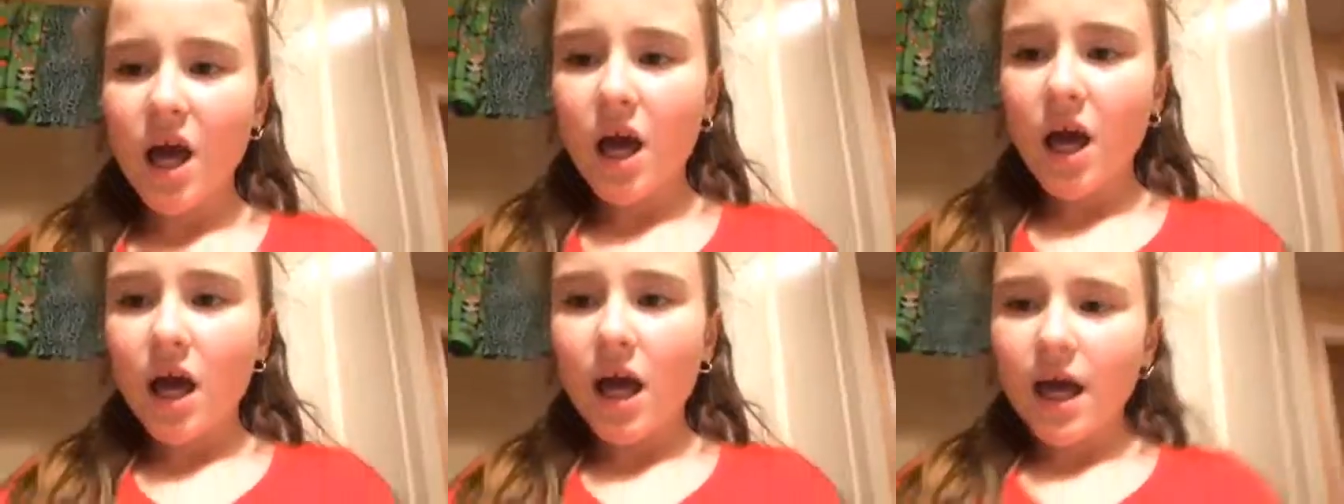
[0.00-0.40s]

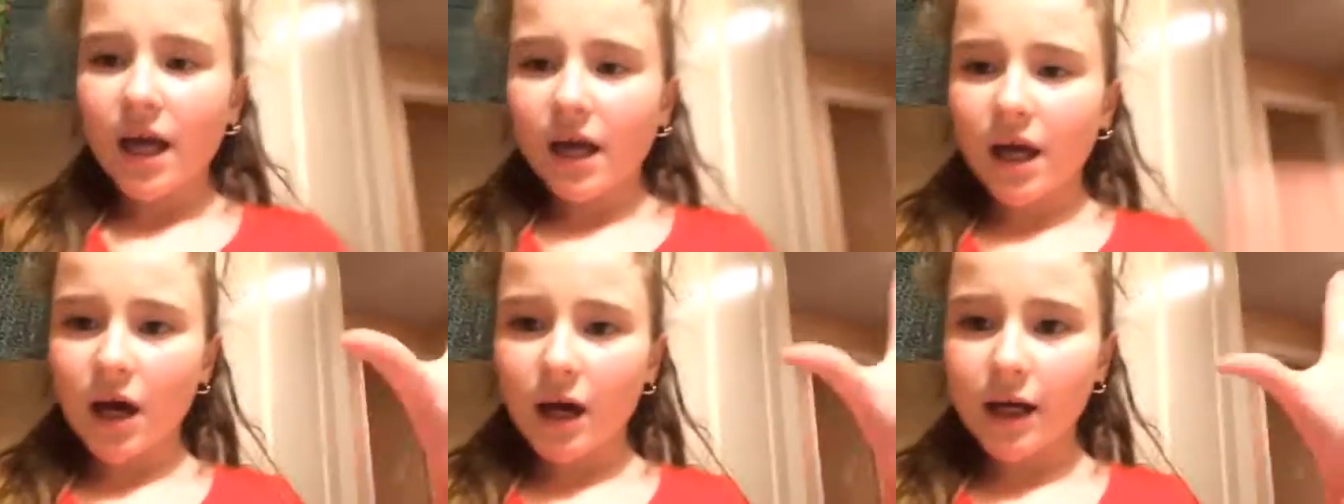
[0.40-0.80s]

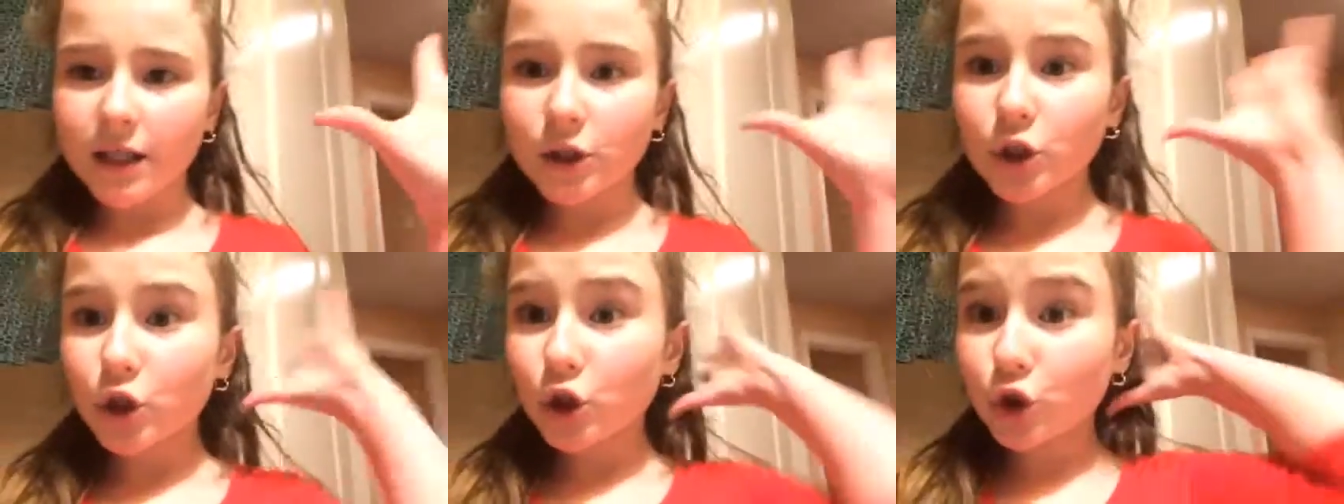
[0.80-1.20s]
tattoo.
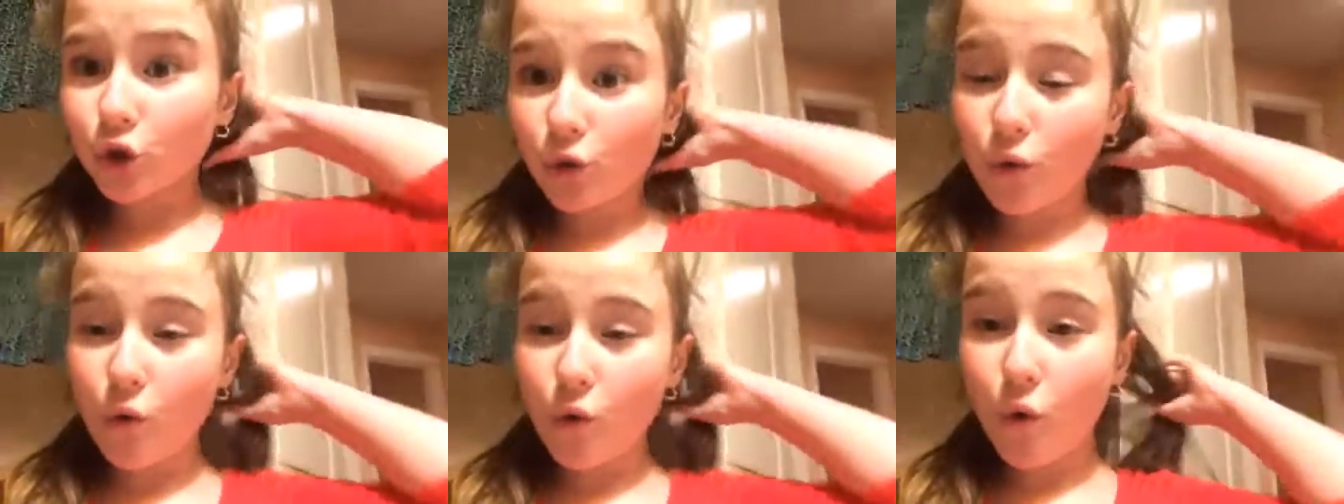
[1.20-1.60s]

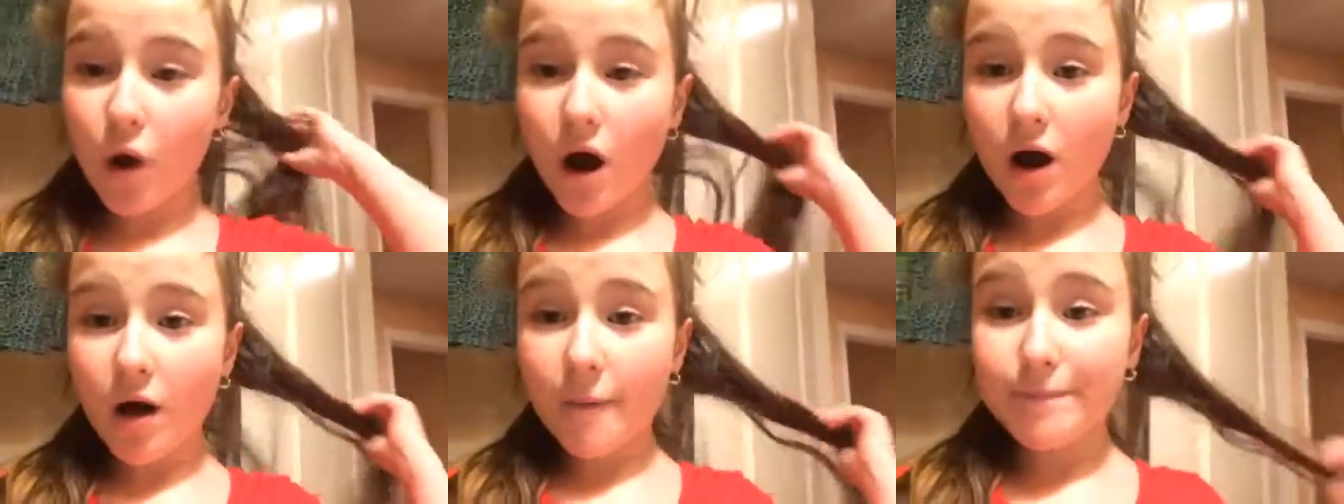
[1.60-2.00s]

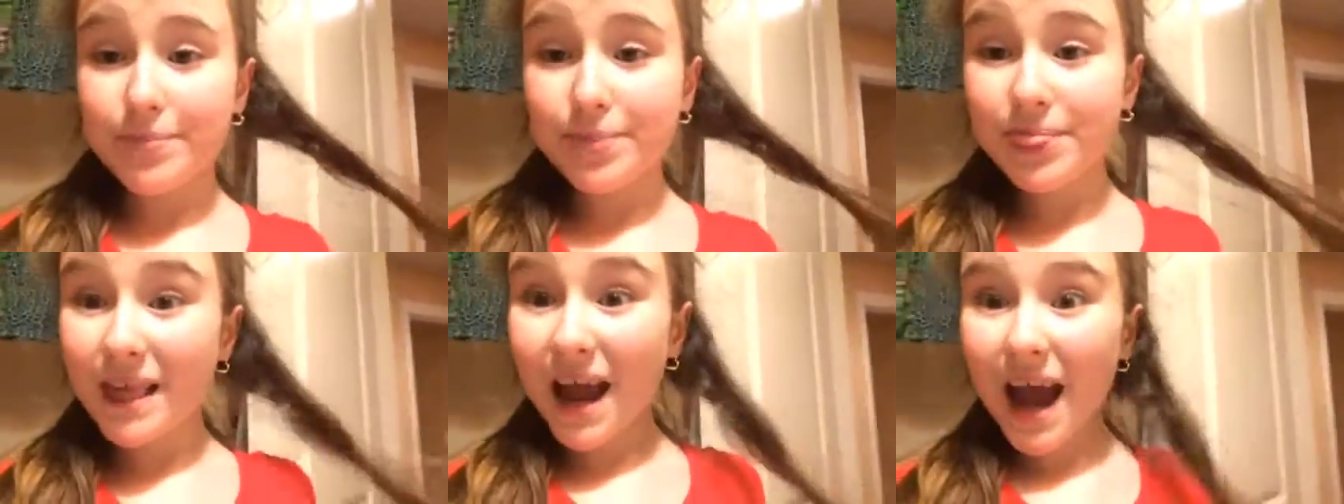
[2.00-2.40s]
Wow.
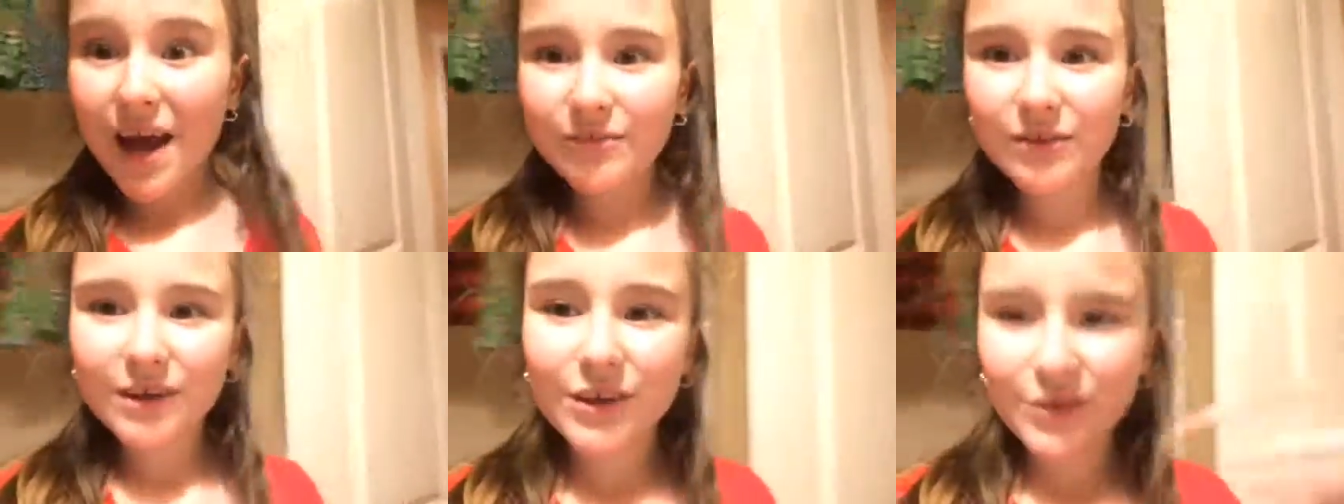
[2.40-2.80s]
Okay,
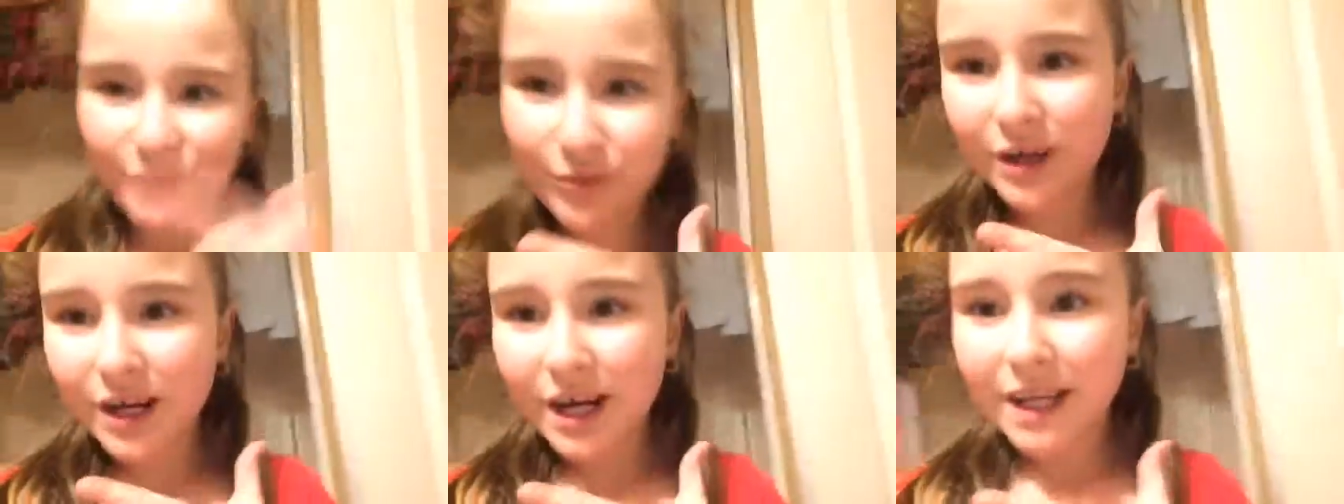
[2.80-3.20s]

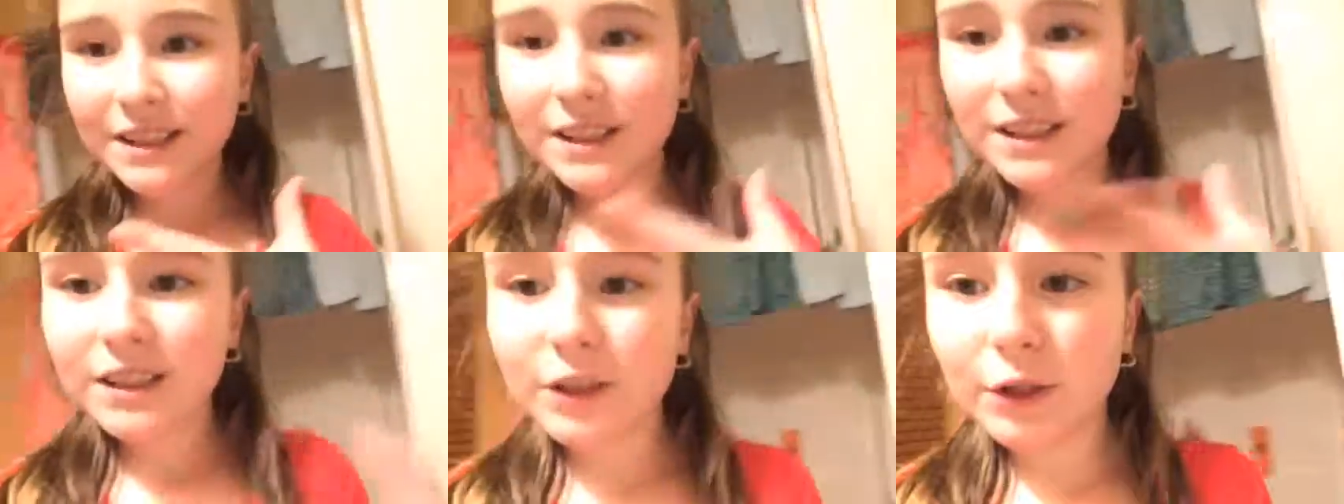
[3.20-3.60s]
well,
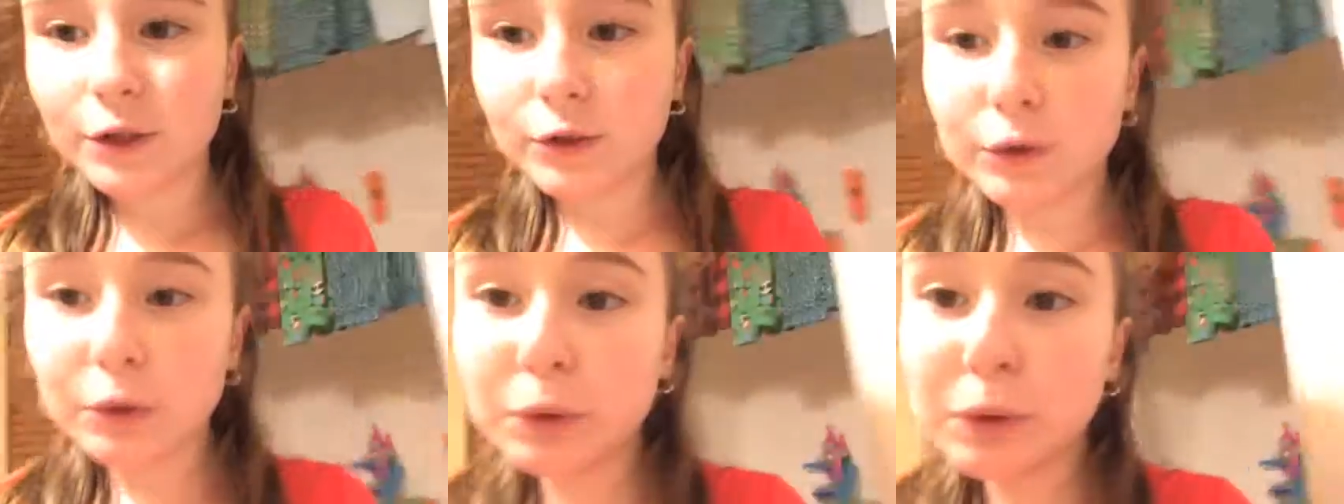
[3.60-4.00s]
let's go
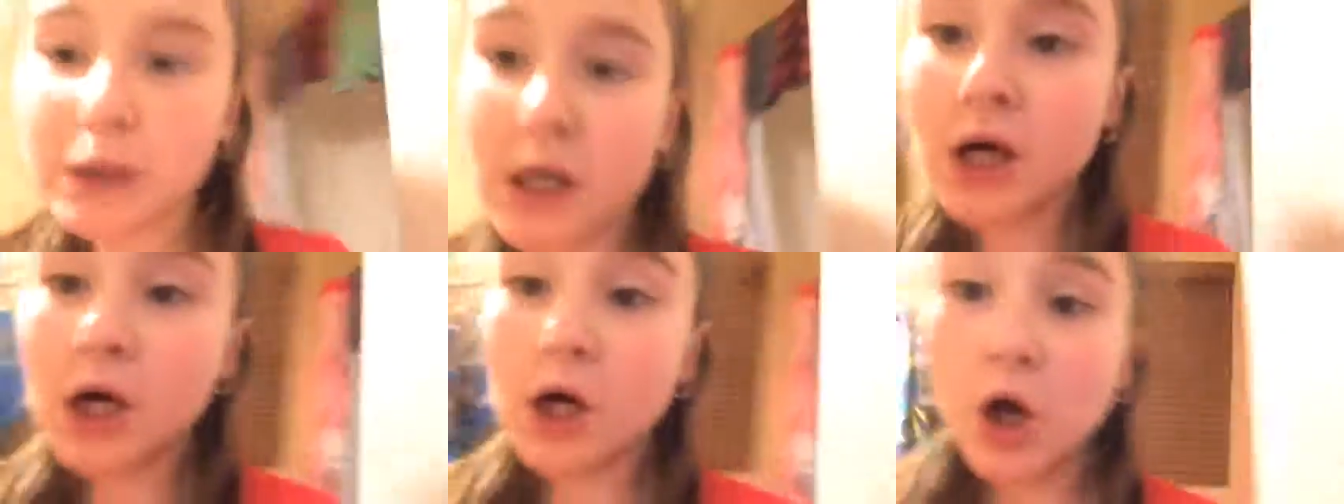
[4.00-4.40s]
do some
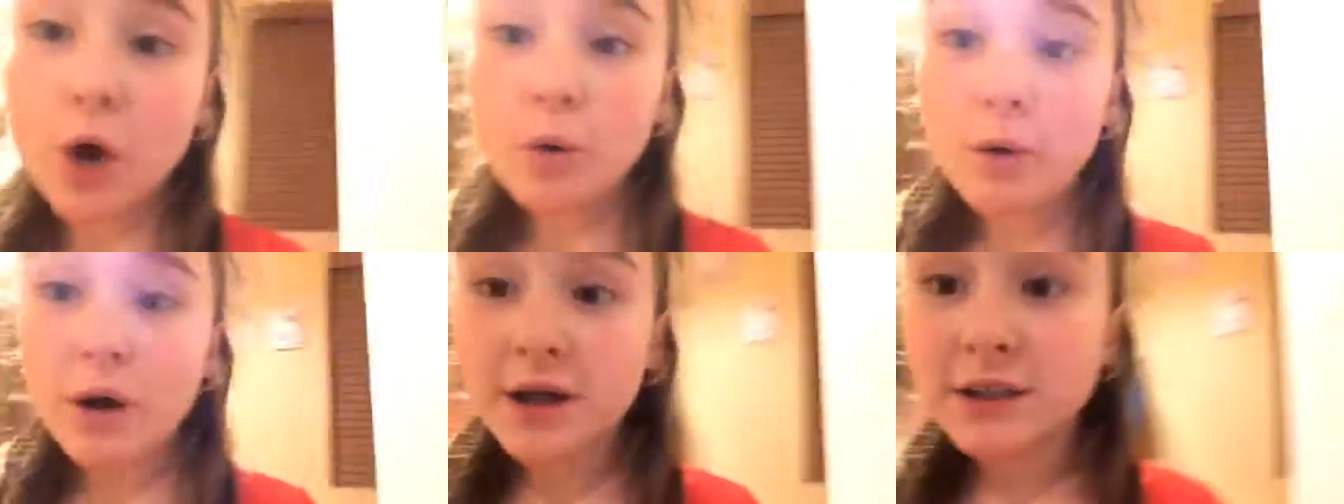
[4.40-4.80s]
stuff
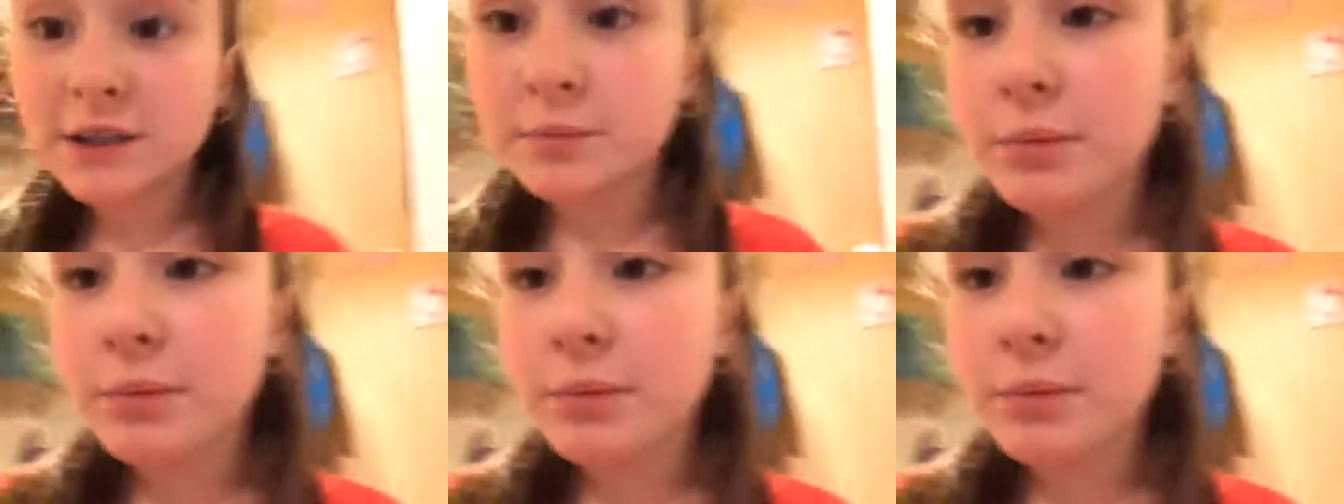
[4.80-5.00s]
guys